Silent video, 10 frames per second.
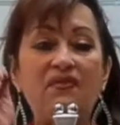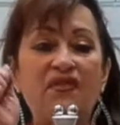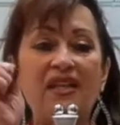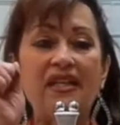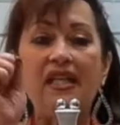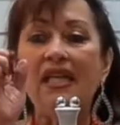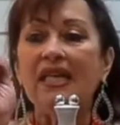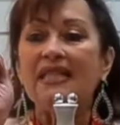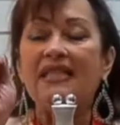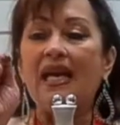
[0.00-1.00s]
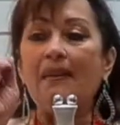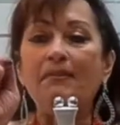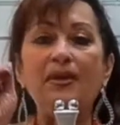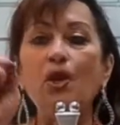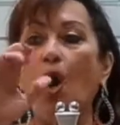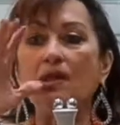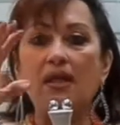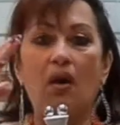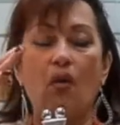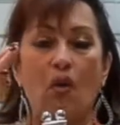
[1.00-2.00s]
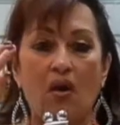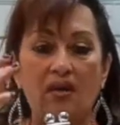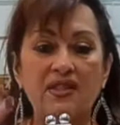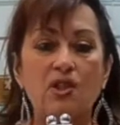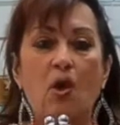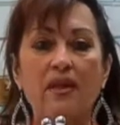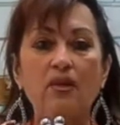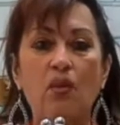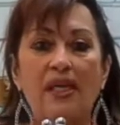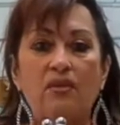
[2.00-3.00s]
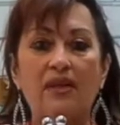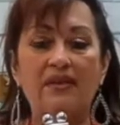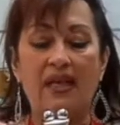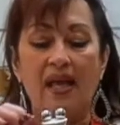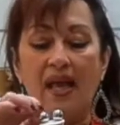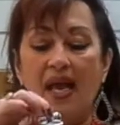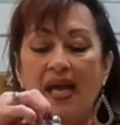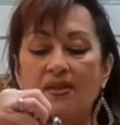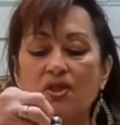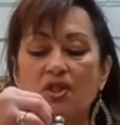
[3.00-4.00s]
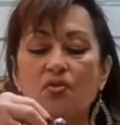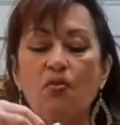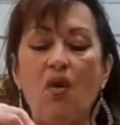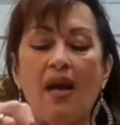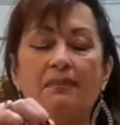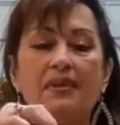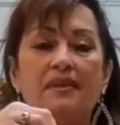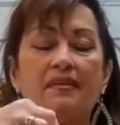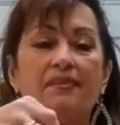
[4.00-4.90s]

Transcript: very damp, not soggy wet or anything, and just wipe it.